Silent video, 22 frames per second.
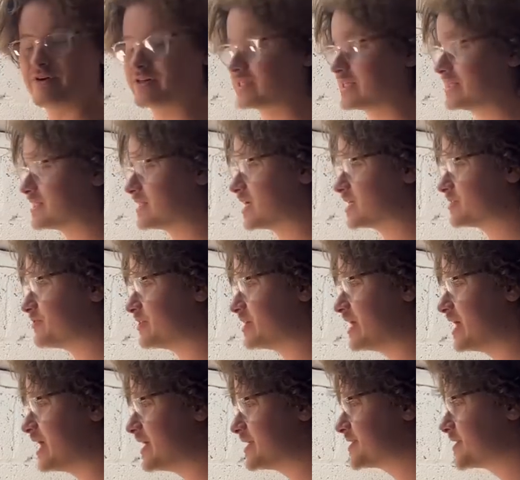had these lights for
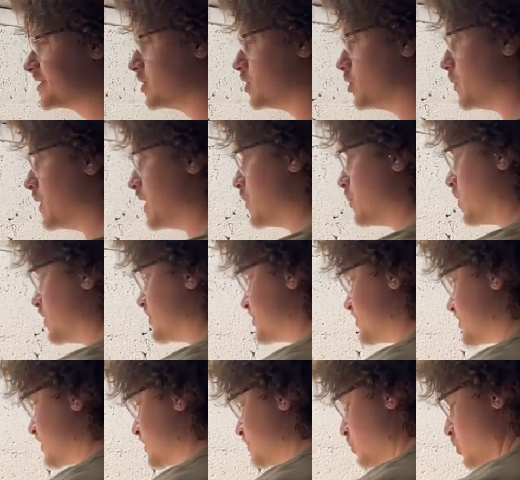years, the New Year
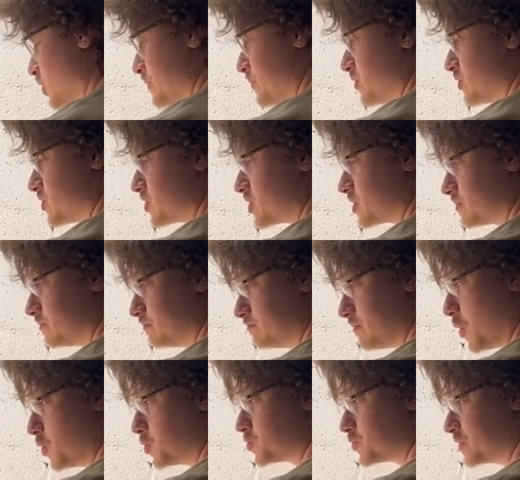ones. Pretty much
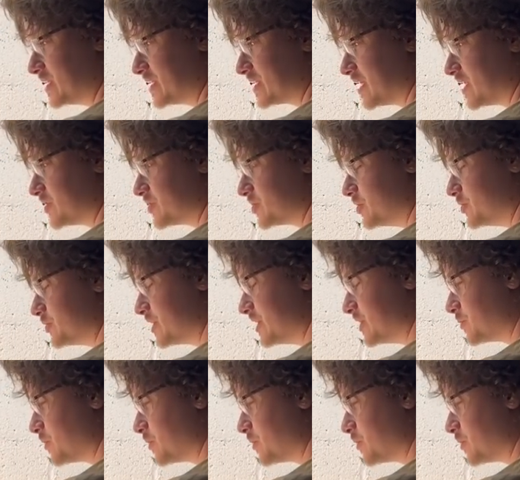most resellers use these